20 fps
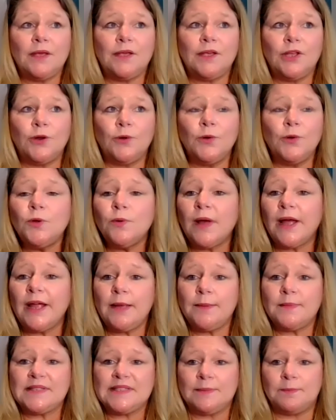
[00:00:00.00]
who I
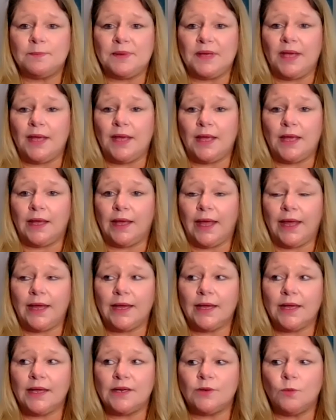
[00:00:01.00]
am as a
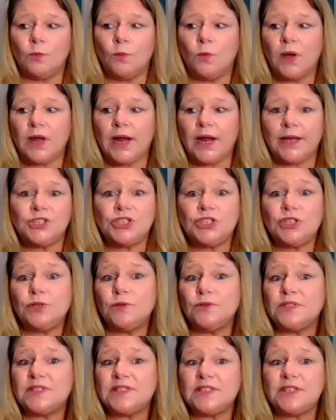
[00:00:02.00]
being and what I
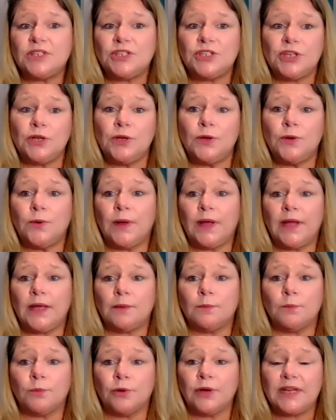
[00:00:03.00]
choose to do
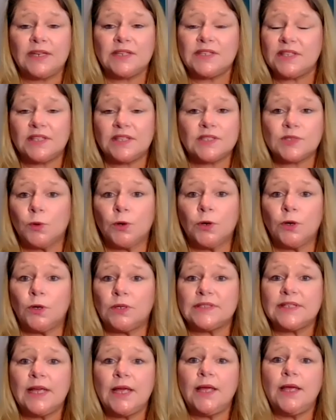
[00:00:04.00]
and bring to this
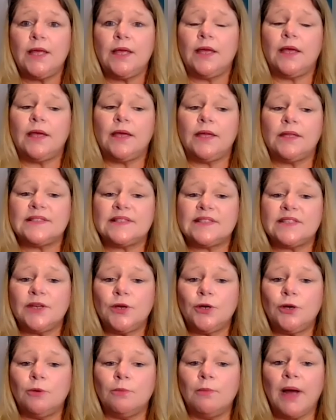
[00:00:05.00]
world. And
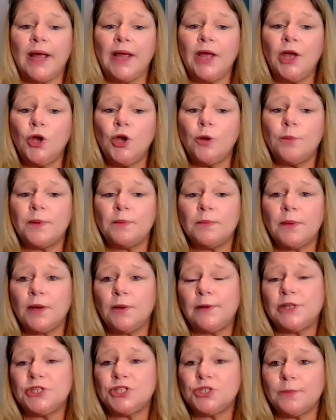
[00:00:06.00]
so my hope and my
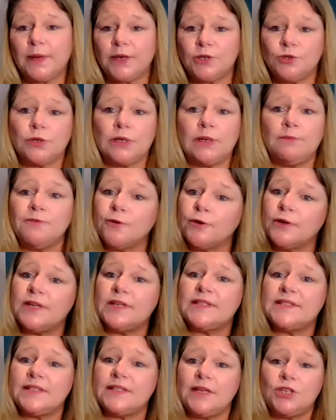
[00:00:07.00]
wish, my dream for
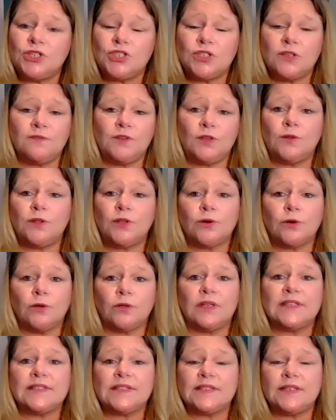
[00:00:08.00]
is each of you that
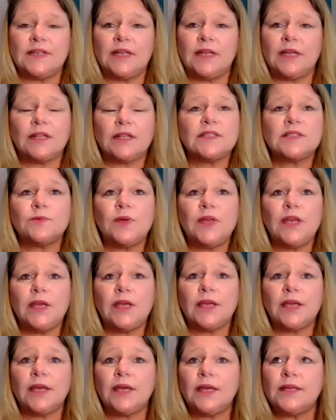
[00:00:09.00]
are listening this
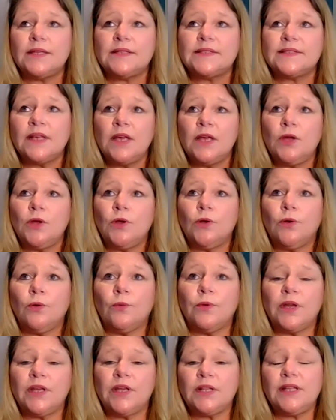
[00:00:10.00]
week is
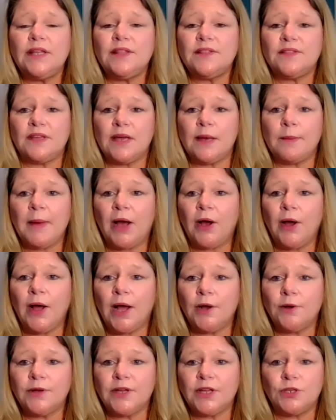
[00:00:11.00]
really think about
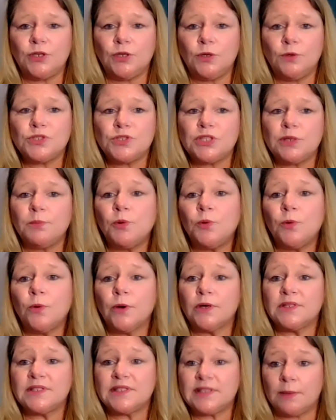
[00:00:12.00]
how can you
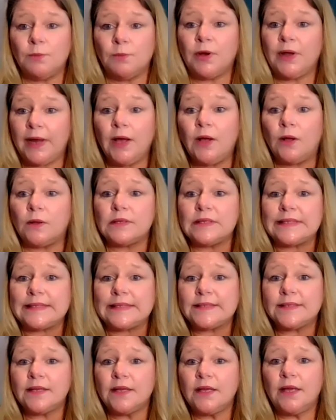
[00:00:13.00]
support someone
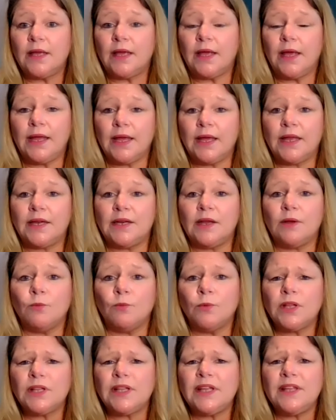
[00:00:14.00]
else, and
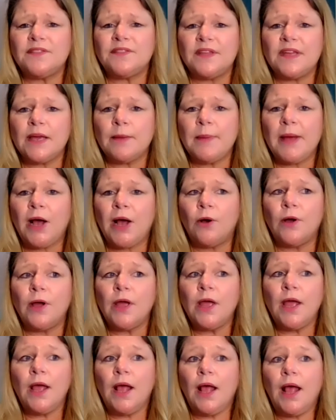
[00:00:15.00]
really think about
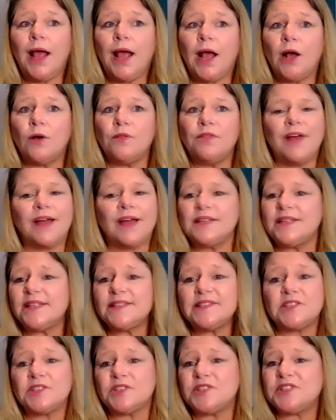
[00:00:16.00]
how that
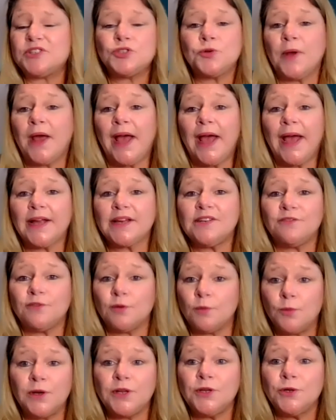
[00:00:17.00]
doesn't detract
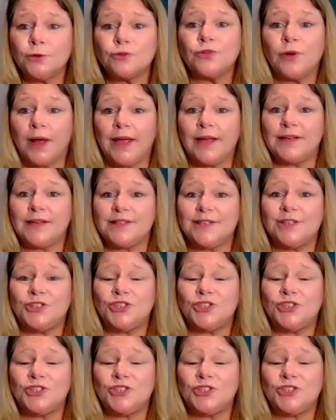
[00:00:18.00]
from what you're trying to